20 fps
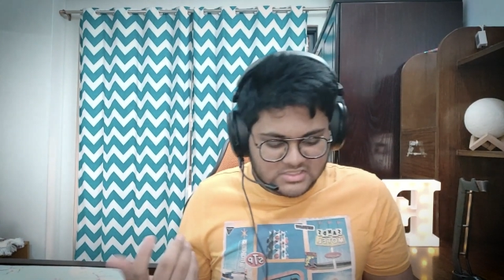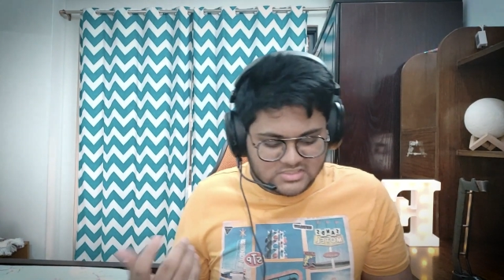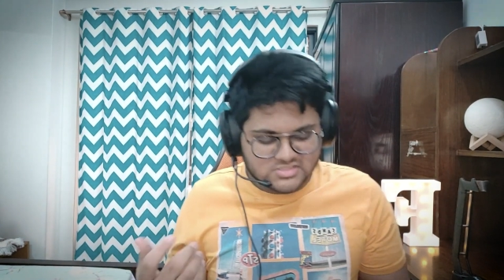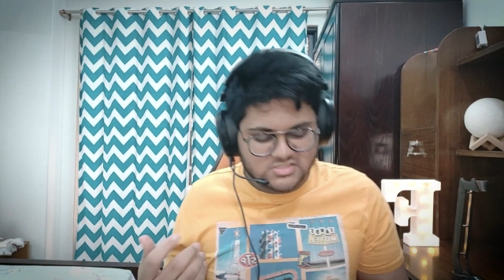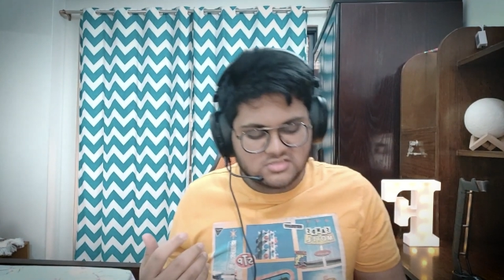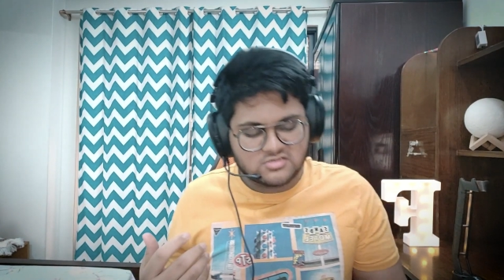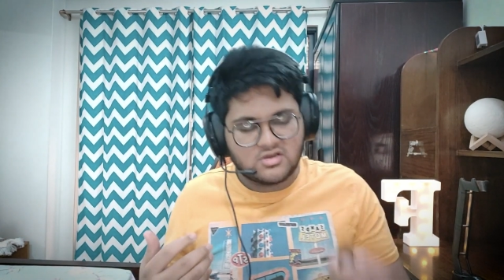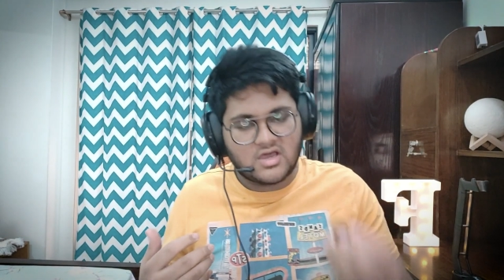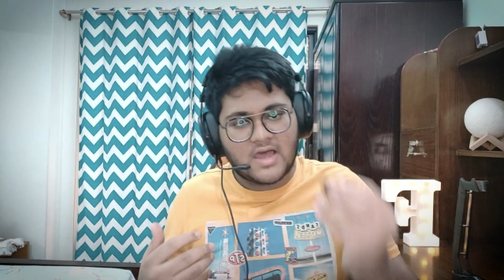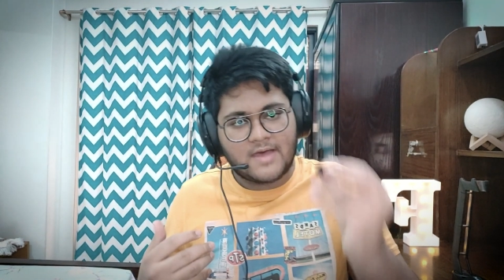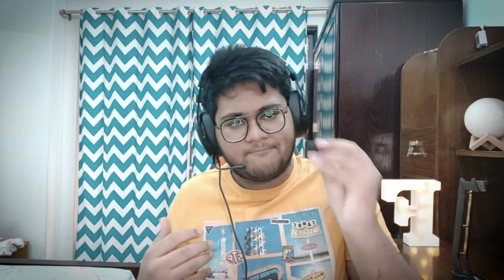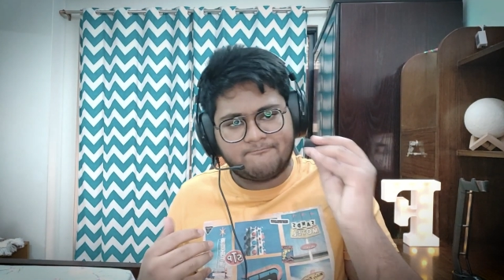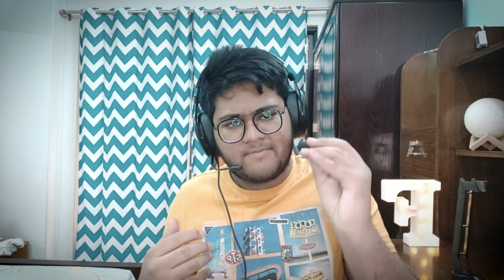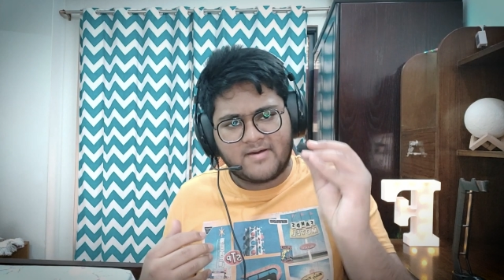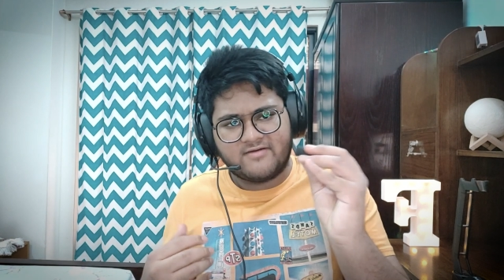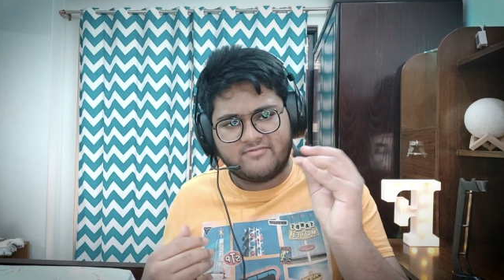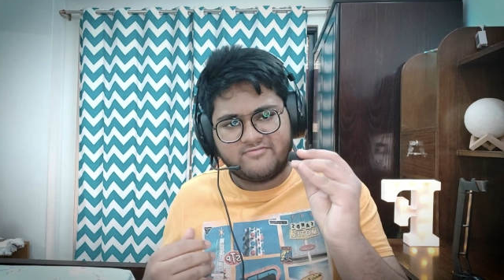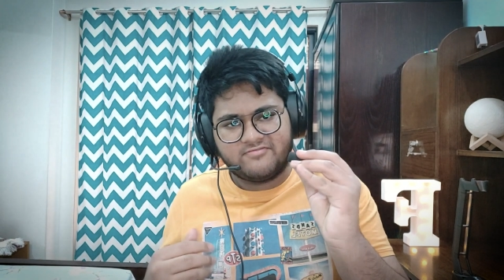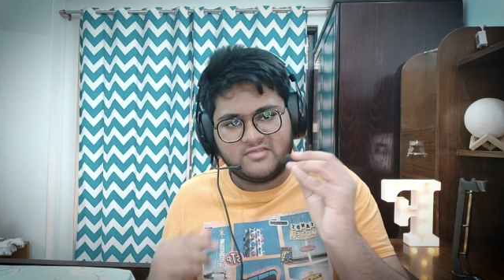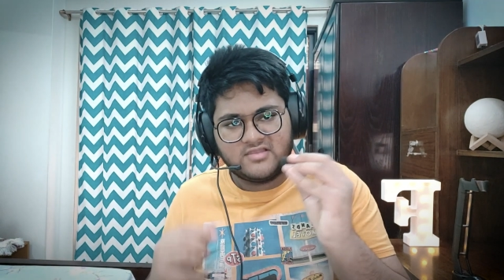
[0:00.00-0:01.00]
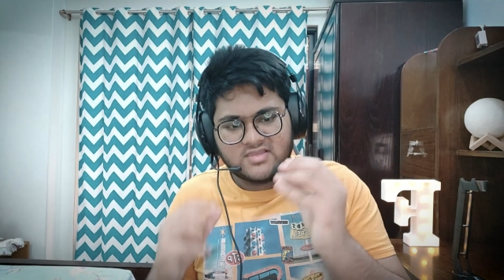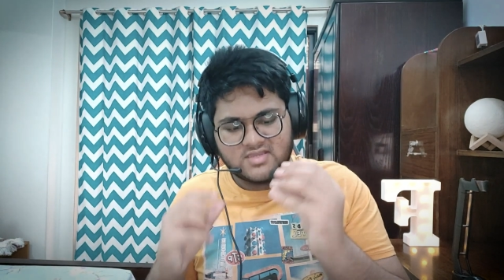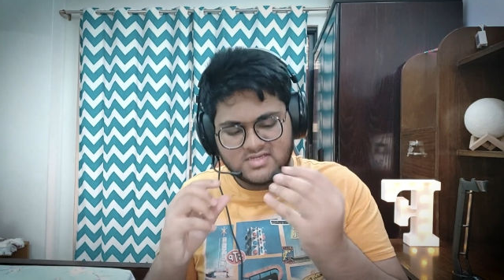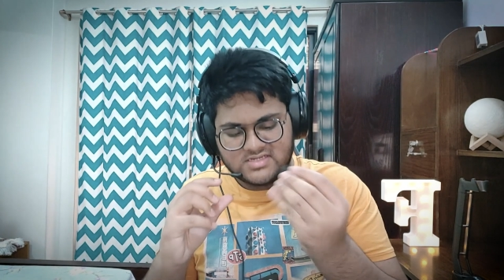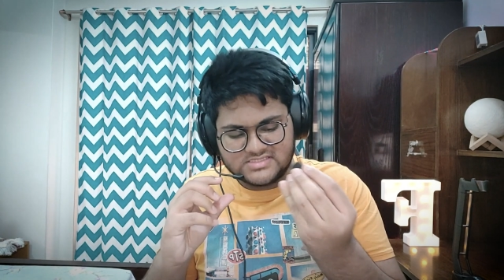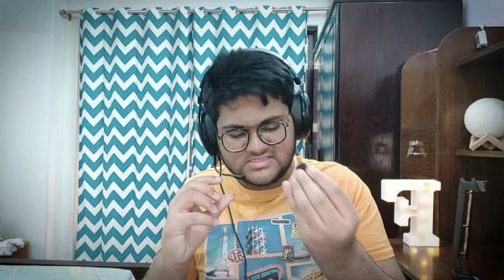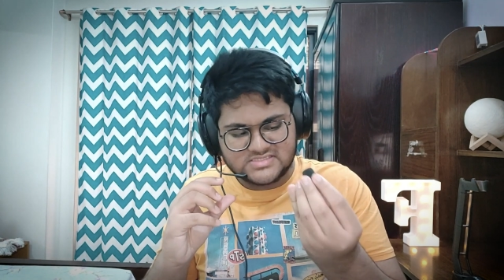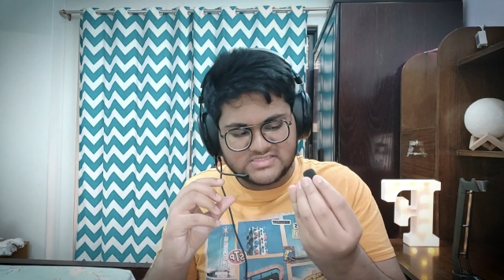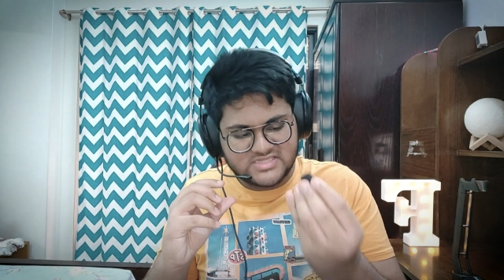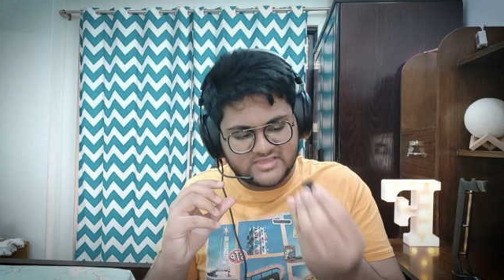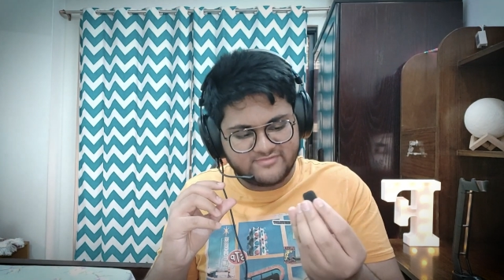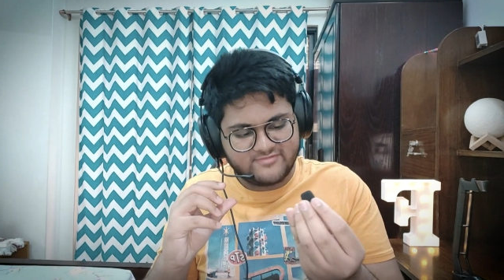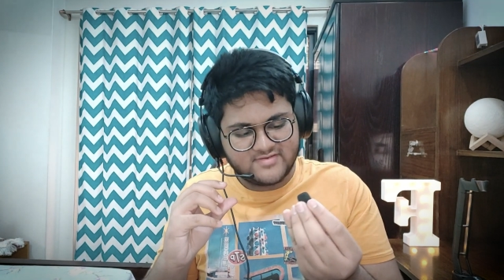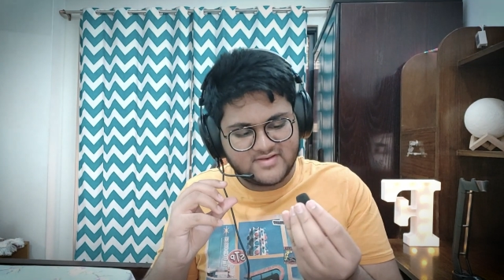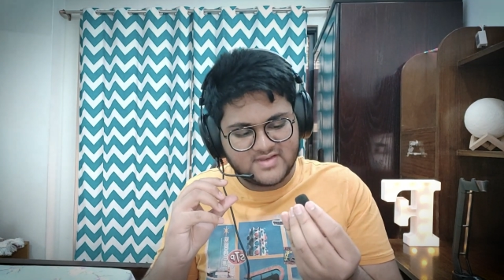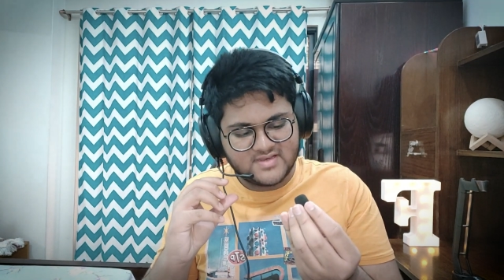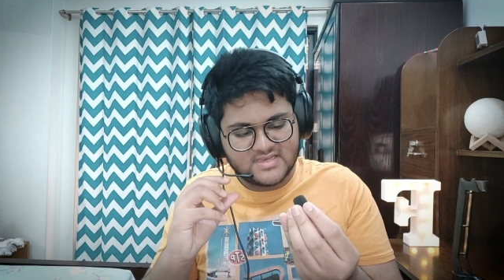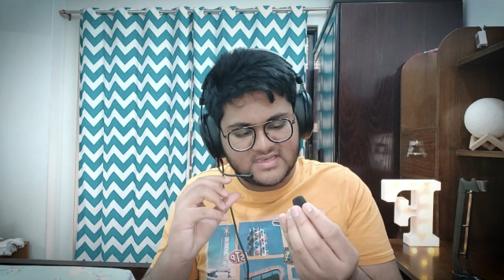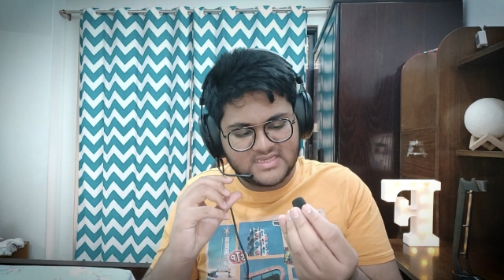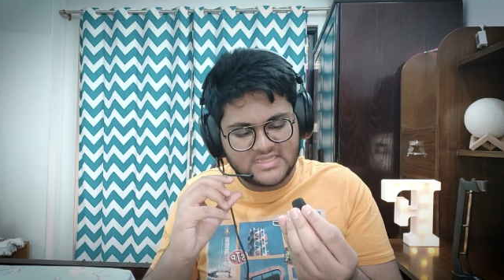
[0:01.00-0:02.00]
So a puff filter is
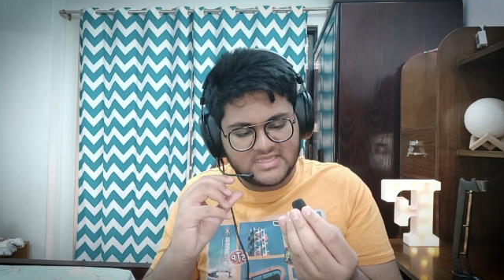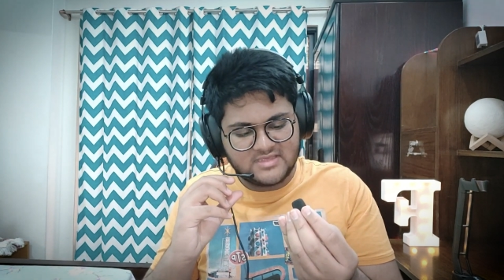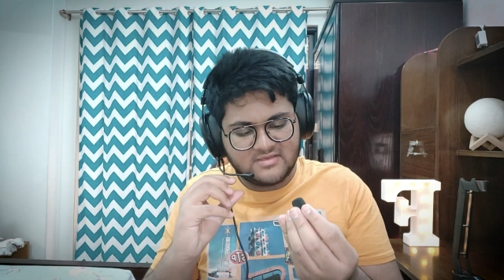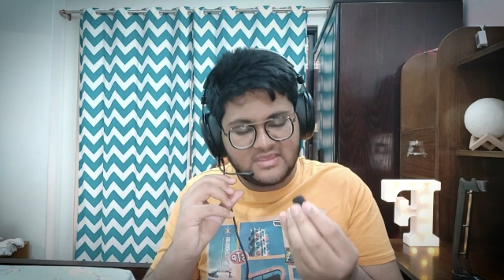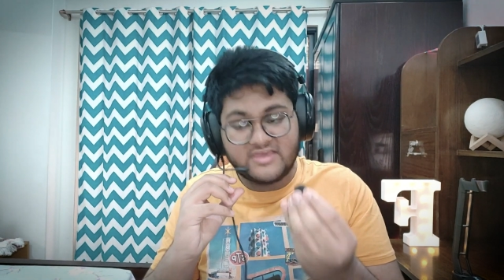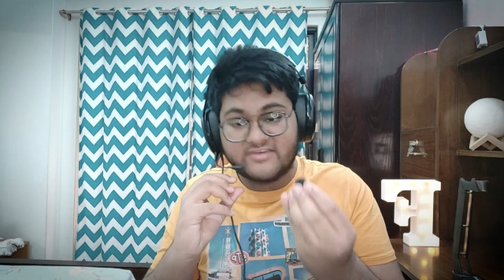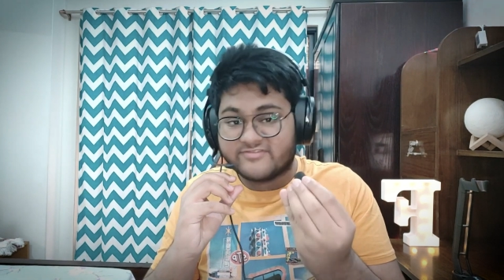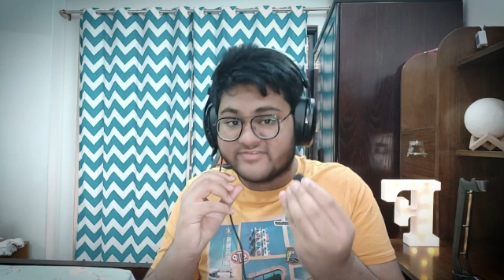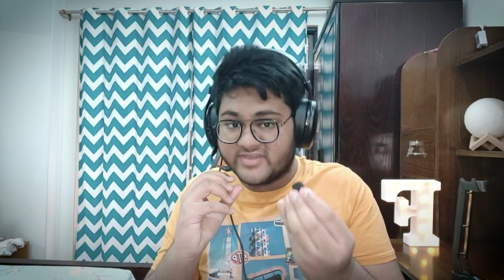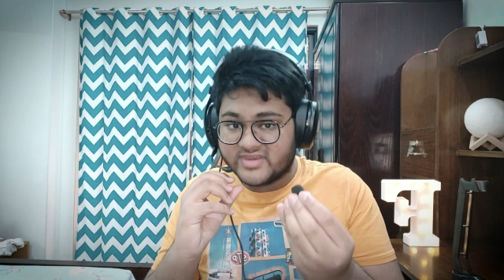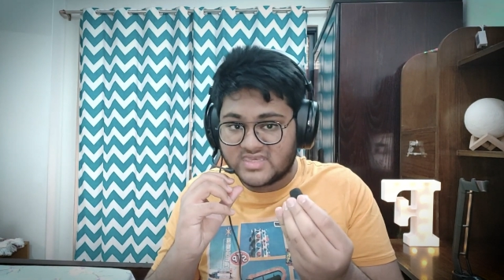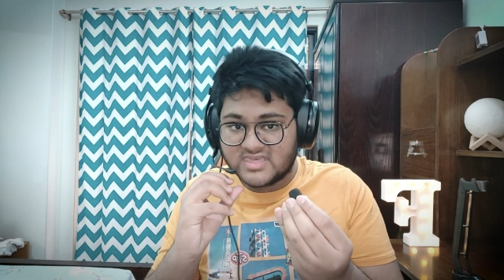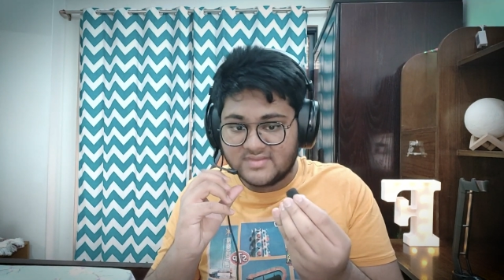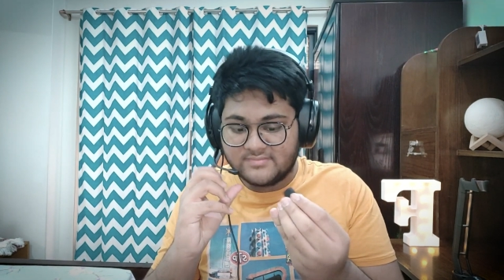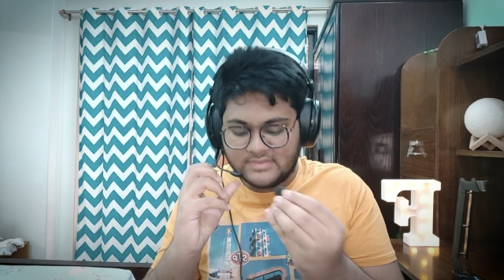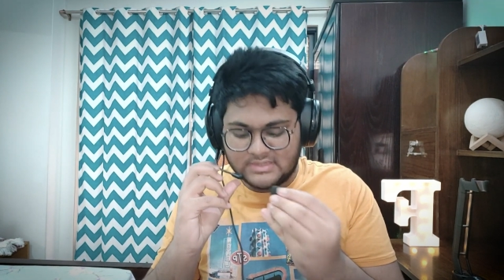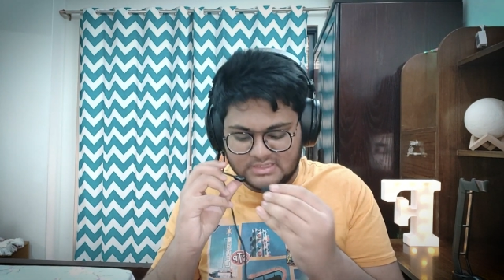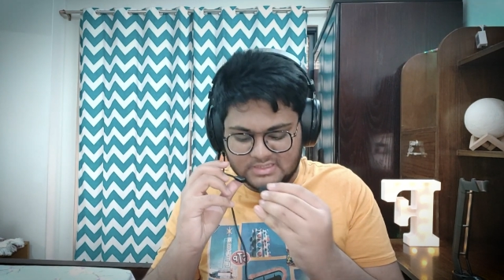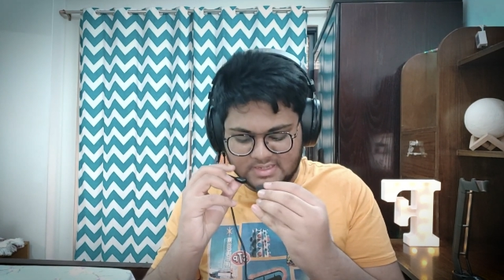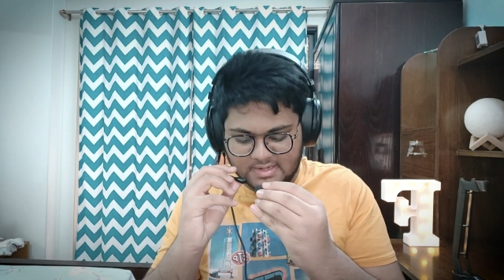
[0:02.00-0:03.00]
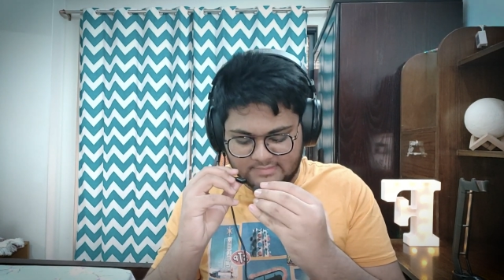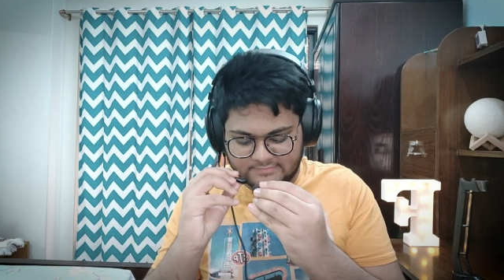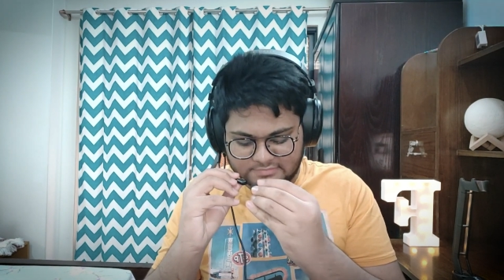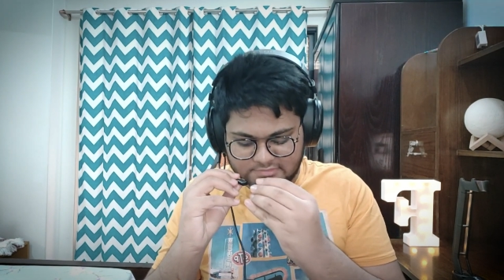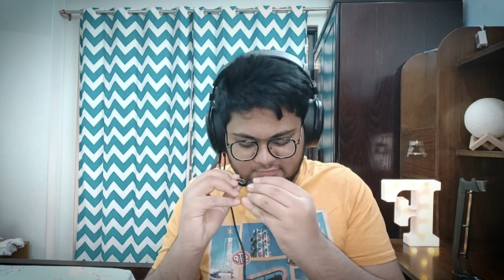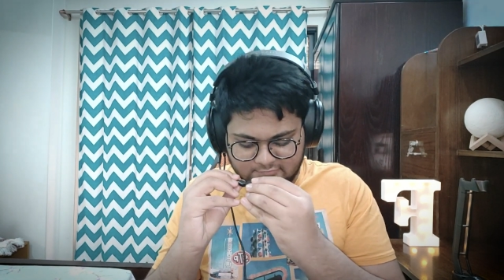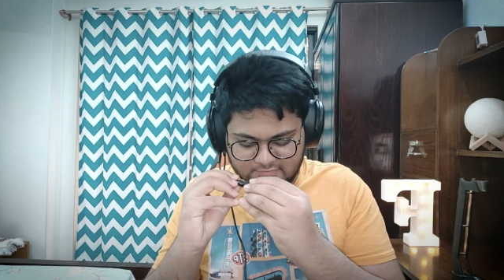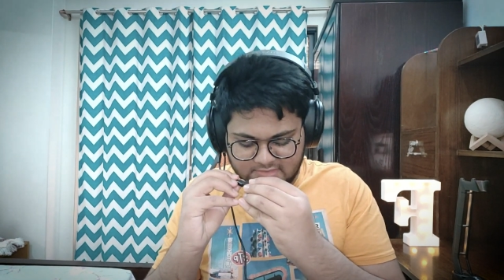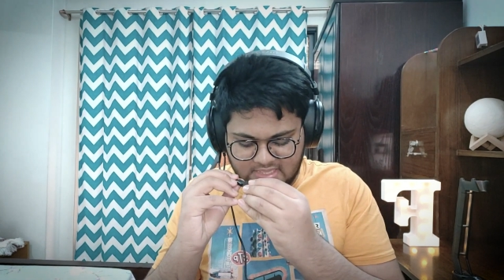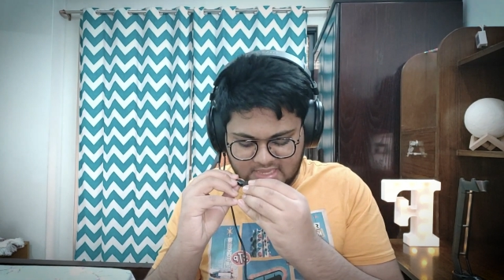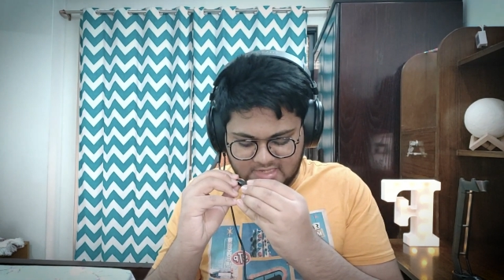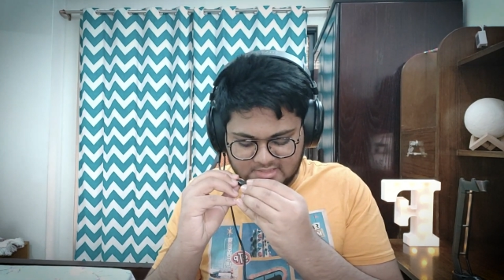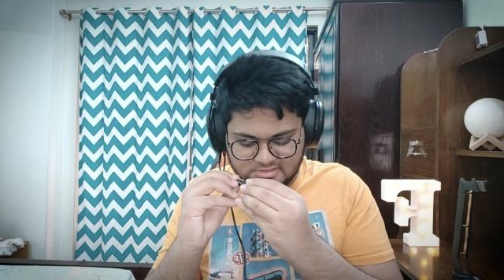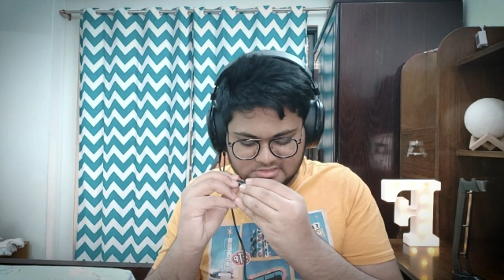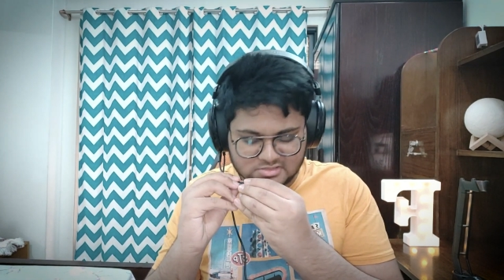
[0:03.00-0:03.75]
definitely effective in terms of that.